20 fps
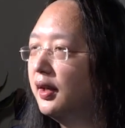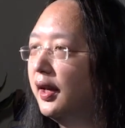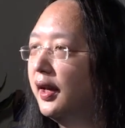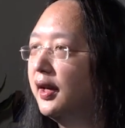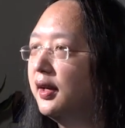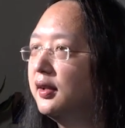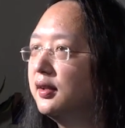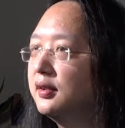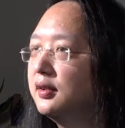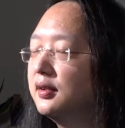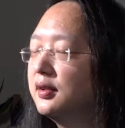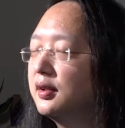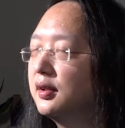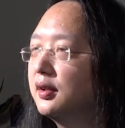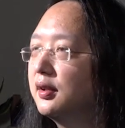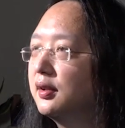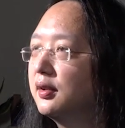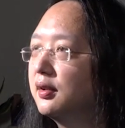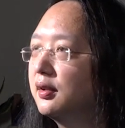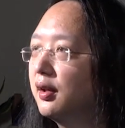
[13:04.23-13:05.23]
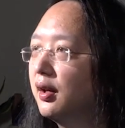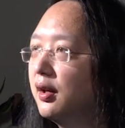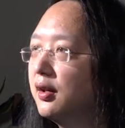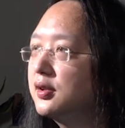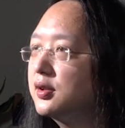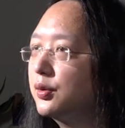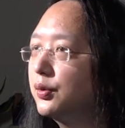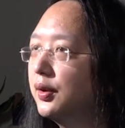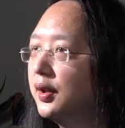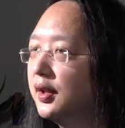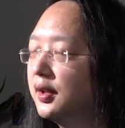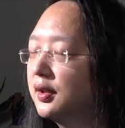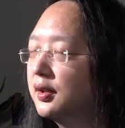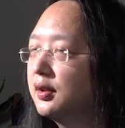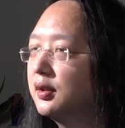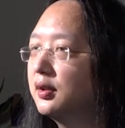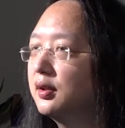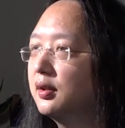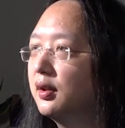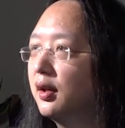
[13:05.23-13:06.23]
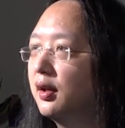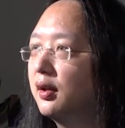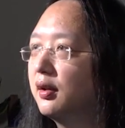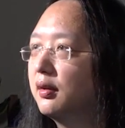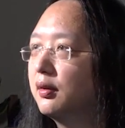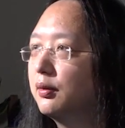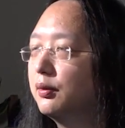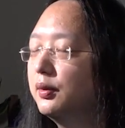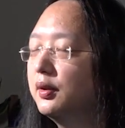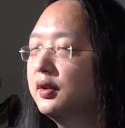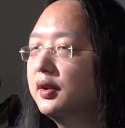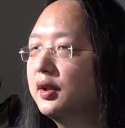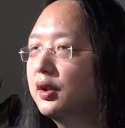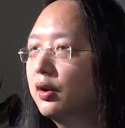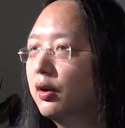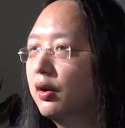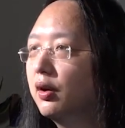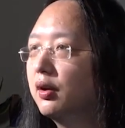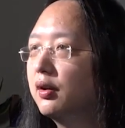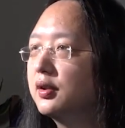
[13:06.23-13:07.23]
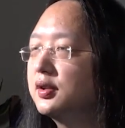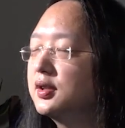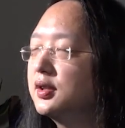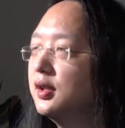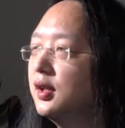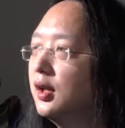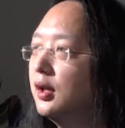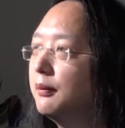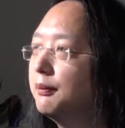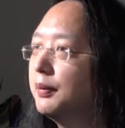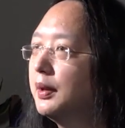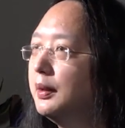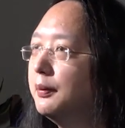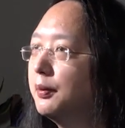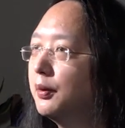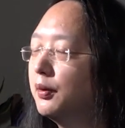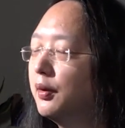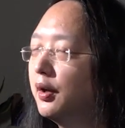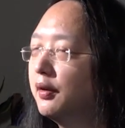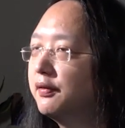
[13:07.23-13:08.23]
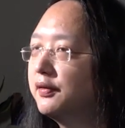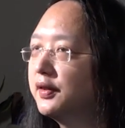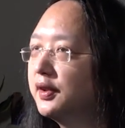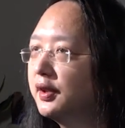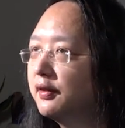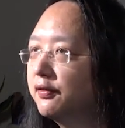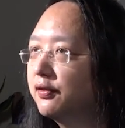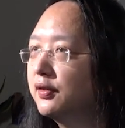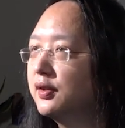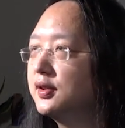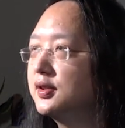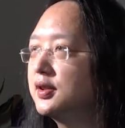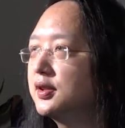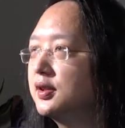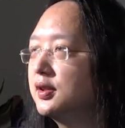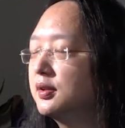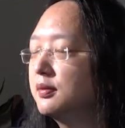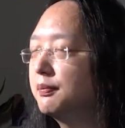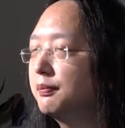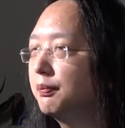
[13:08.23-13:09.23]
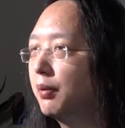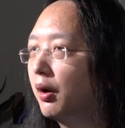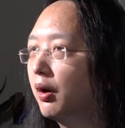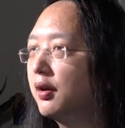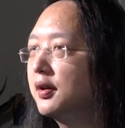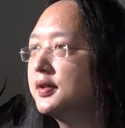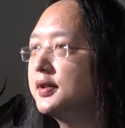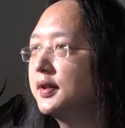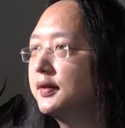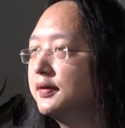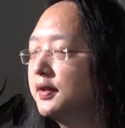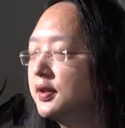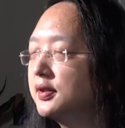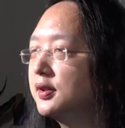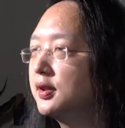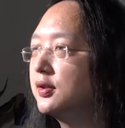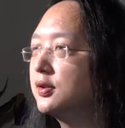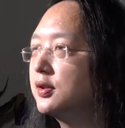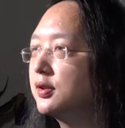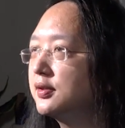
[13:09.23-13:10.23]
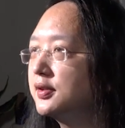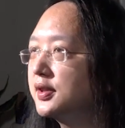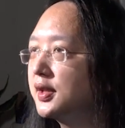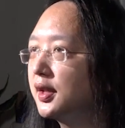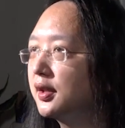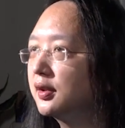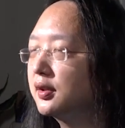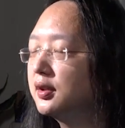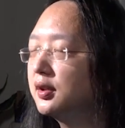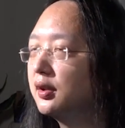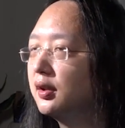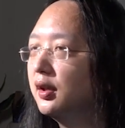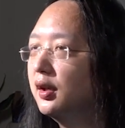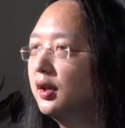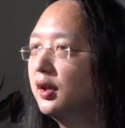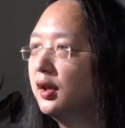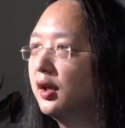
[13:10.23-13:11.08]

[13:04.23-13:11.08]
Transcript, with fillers: And uh, earthquake uh, really caught people of different parts of the social sector,